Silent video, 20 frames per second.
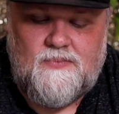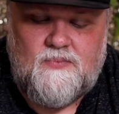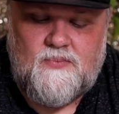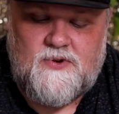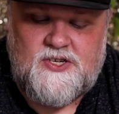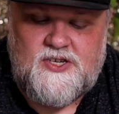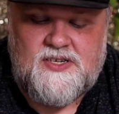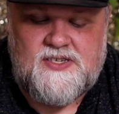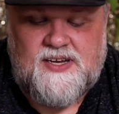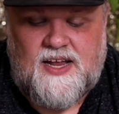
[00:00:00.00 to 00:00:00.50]

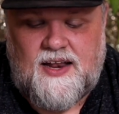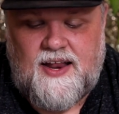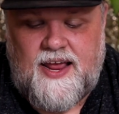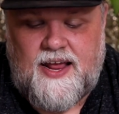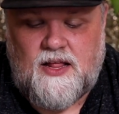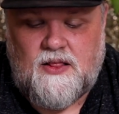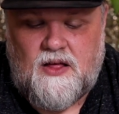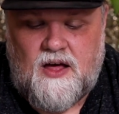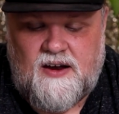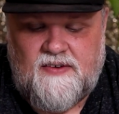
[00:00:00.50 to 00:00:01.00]
which is
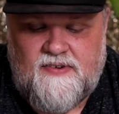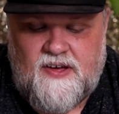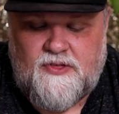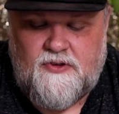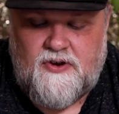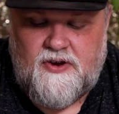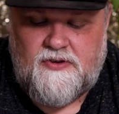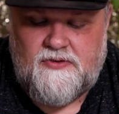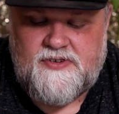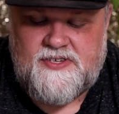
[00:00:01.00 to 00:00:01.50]
unlike a lot of
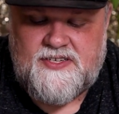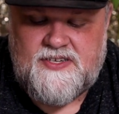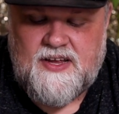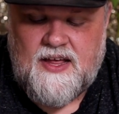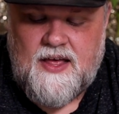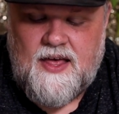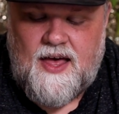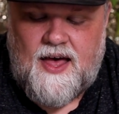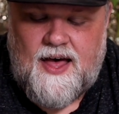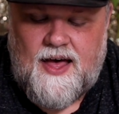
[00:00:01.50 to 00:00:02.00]
other
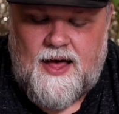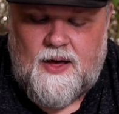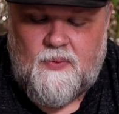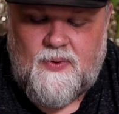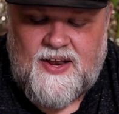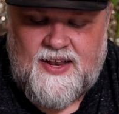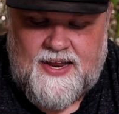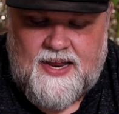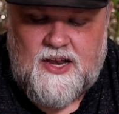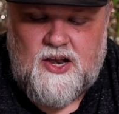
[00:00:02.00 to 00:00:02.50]
newts.
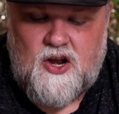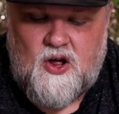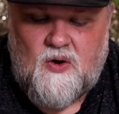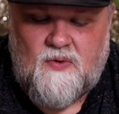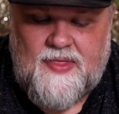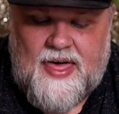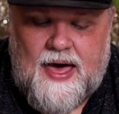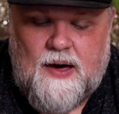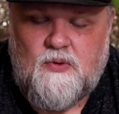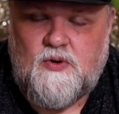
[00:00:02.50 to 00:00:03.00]
We didn't
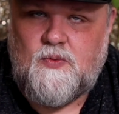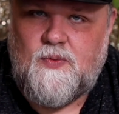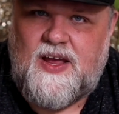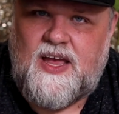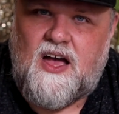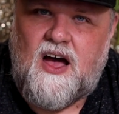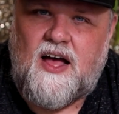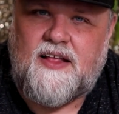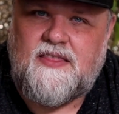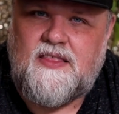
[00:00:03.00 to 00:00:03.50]
know that when we
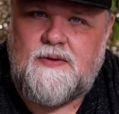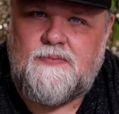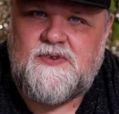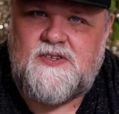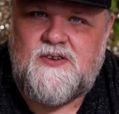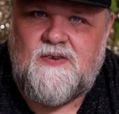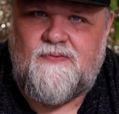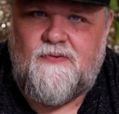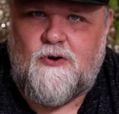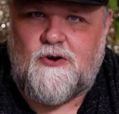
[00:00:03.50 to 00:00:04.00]
got them,
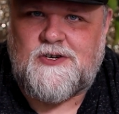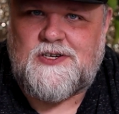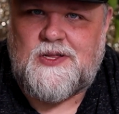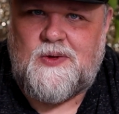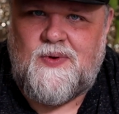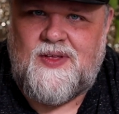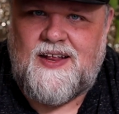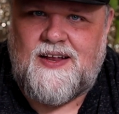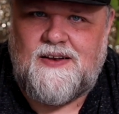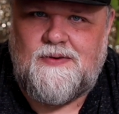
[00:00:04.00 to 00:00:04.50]
so
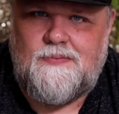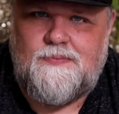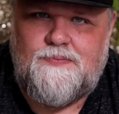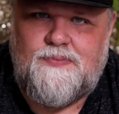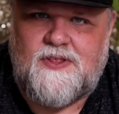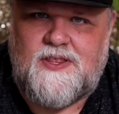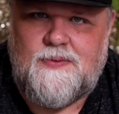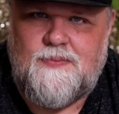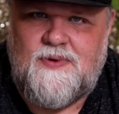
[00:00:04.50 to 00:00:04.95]
fortunately we didn't put